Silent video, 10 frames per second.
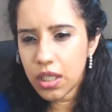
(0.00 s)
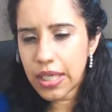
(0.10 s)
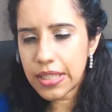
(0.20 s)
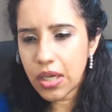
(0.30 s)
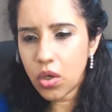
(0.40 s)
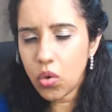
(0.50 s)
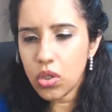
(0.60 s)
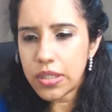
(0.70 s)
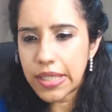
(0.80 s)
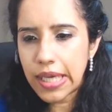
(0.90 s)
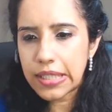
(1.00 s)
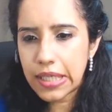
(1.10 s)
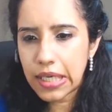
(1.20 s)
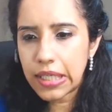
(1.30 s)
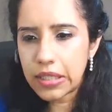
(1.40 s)
Does our goals
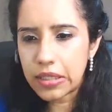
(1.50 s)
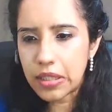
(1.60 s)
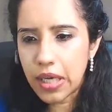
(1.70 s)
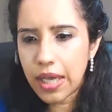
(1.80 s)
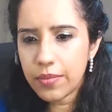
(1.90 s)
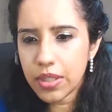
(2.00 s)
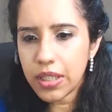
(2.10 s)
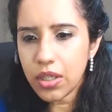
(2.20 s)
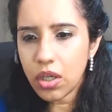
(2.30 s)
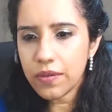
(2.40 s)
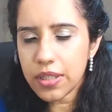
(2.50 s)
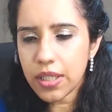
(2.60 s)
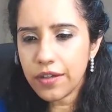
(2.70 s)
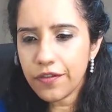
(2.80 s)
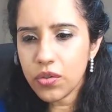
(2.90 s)
get clear? I'm really always
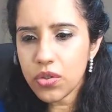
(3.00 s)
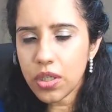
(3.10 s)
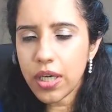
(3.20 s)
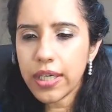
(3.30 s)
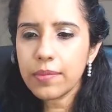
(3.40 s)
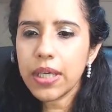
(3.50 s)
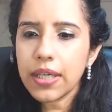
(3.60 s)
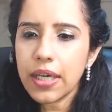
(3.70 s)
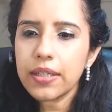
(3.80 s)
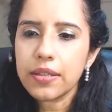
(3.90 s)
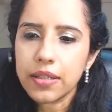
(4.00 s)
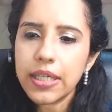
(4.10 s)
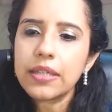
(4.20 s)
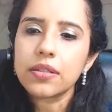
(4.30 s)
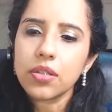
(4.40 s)
confused regarding my career.
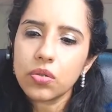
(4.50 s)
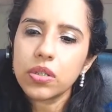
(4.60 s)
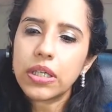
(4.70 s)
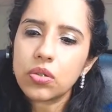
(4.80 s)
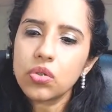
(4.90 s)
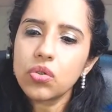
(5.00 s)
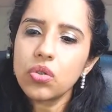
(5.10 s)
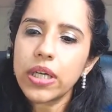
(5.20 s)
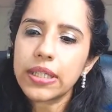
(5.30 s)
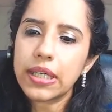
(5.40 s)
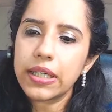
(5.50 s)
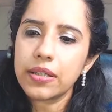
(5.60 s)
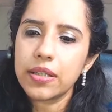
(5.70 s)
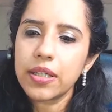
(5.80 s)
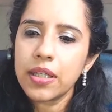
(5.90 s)
Yes, you do get
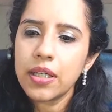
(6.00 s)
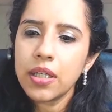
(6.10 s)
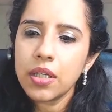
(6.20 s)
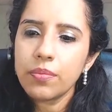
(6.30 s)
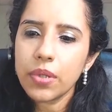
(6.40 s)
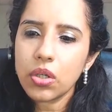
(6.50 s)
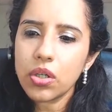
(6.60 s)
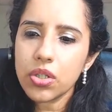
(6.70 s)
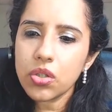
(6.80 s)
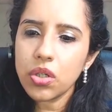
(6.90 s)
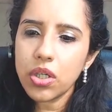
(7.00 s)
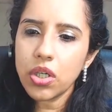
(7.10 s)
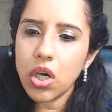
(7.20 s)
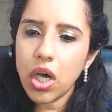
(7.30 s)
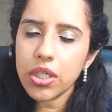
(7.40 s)
clear, because you're
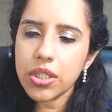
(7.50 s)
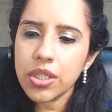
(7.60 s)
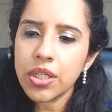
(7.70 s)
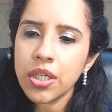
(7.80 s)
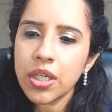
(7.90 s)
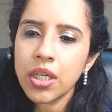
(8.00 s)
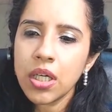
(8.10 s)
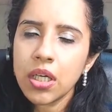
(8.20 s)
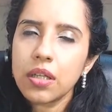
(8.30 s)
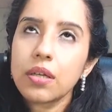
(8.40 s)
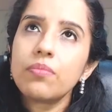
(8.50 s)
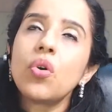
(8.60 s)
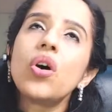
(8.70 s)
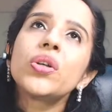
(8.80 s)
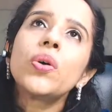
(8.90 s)
not, the
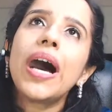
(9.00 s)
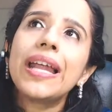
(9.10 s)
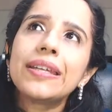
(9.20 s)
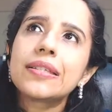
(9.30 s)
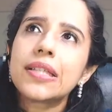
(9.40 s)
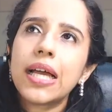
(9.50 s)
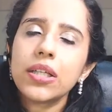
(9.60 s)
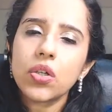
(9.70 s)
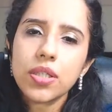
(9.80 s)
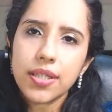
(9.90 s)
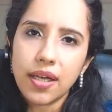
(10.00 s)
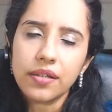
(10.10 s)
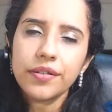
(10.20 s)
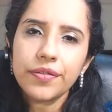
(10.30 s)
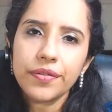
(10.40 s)
more you understand
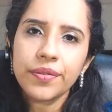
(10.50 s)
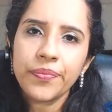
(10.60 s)
yourself,